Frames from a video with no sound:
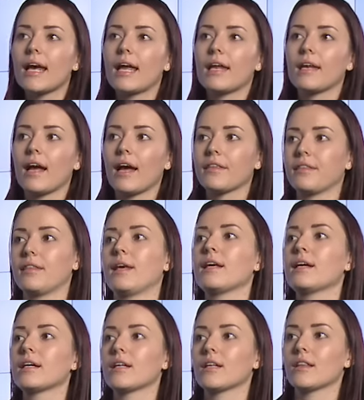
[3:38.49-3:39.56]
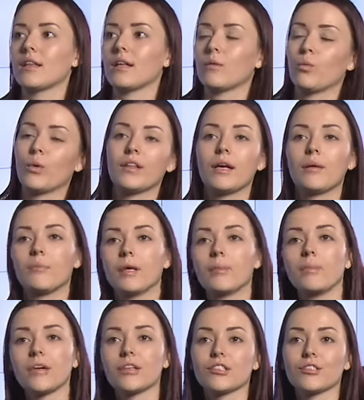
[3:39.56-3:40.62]
and I think when they
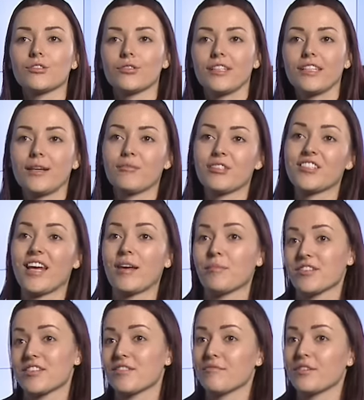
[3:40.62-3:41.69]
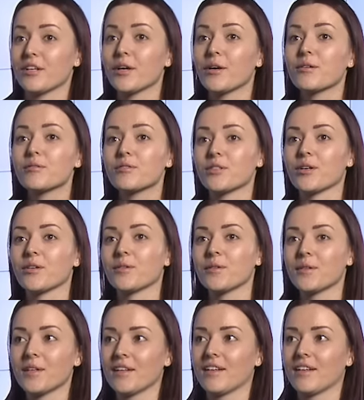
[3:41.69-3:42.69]
meet me on the street, I'm the same as in the video, so